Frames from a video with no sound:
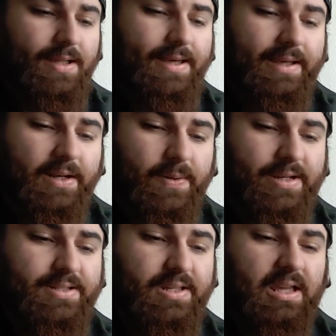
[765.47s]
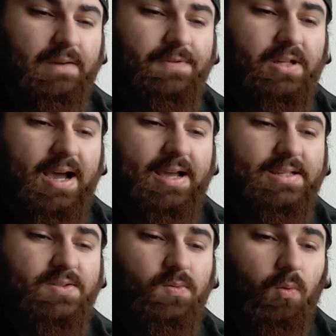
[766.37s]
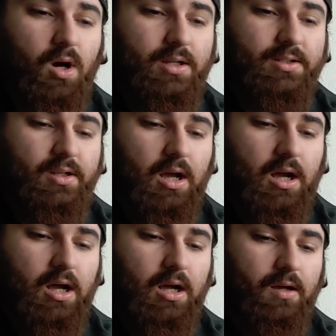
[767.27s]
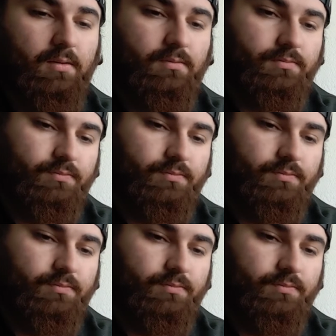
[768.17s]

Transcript: anyways, if you guys want, uh,